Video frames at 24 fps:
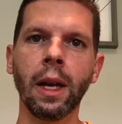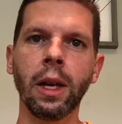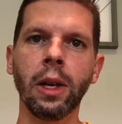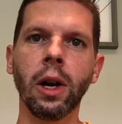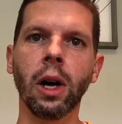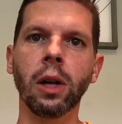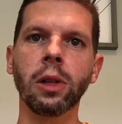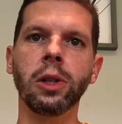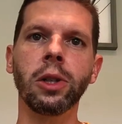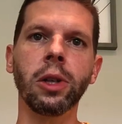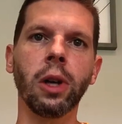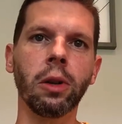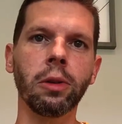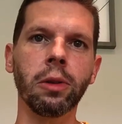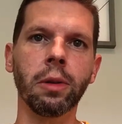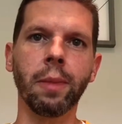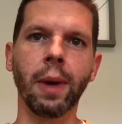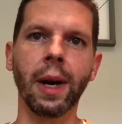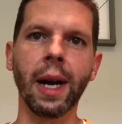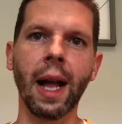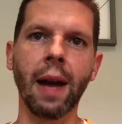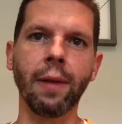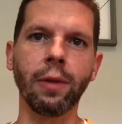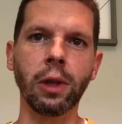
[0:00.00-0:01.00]
Young children
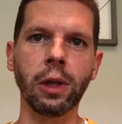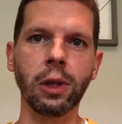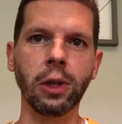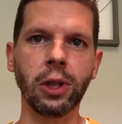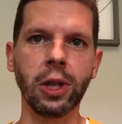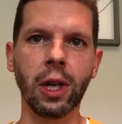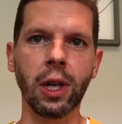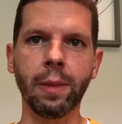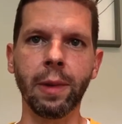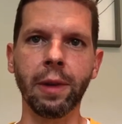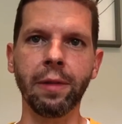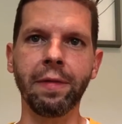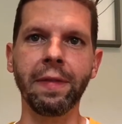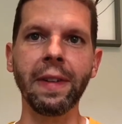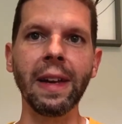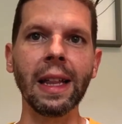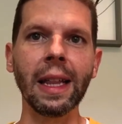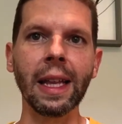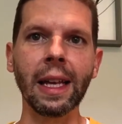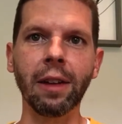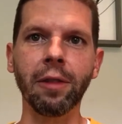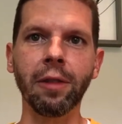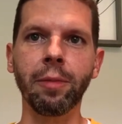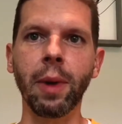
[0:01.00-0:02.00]
might have a legitimate
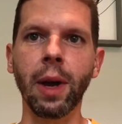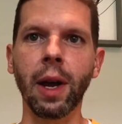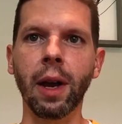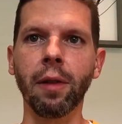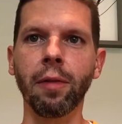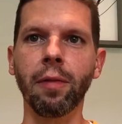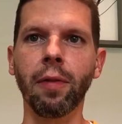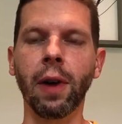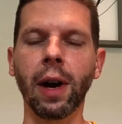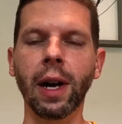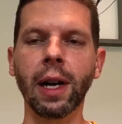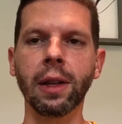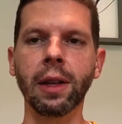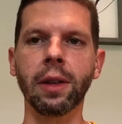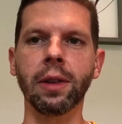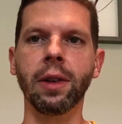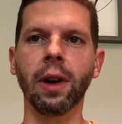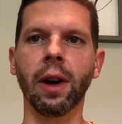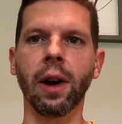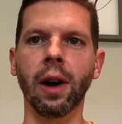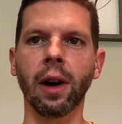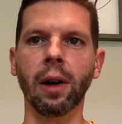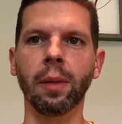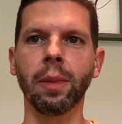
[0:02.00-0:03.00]
feeling of being afraid of the
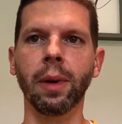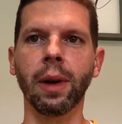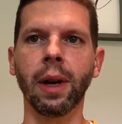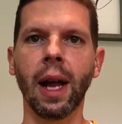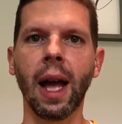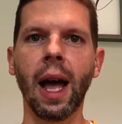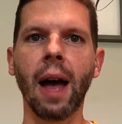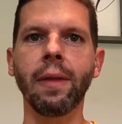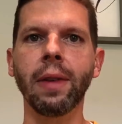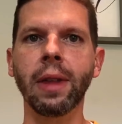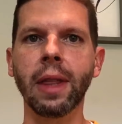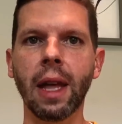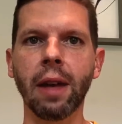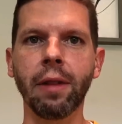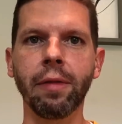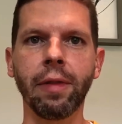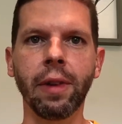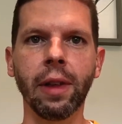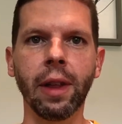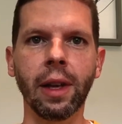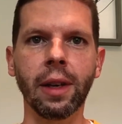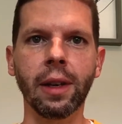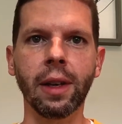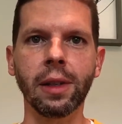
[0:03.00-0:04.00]
dark, but having that
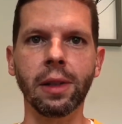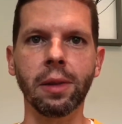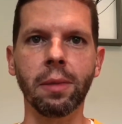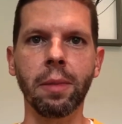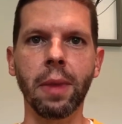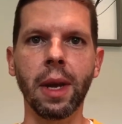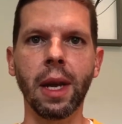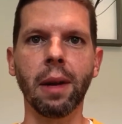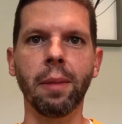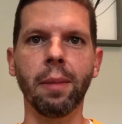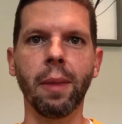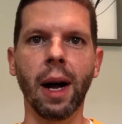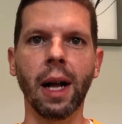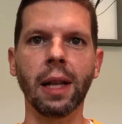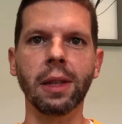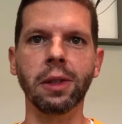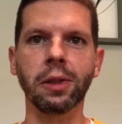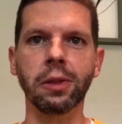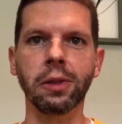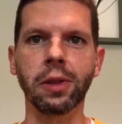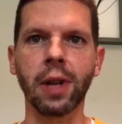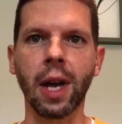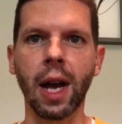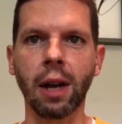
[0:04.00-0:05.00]
feeling doesn't mean a
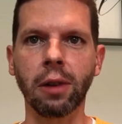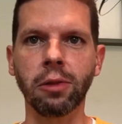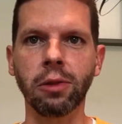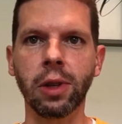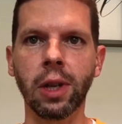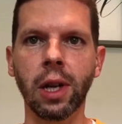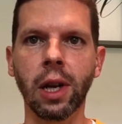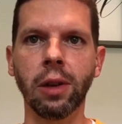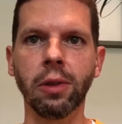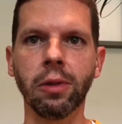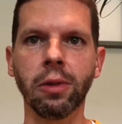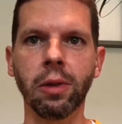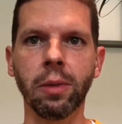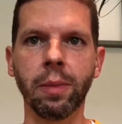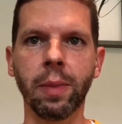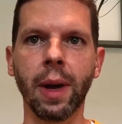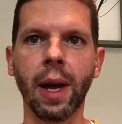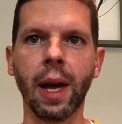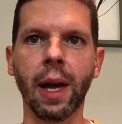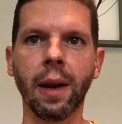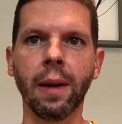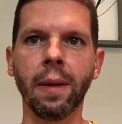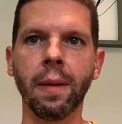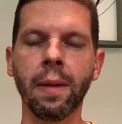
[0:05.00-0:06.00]
monster's actually under the
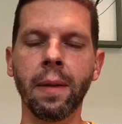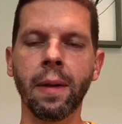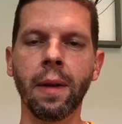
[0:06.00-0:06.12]
bed.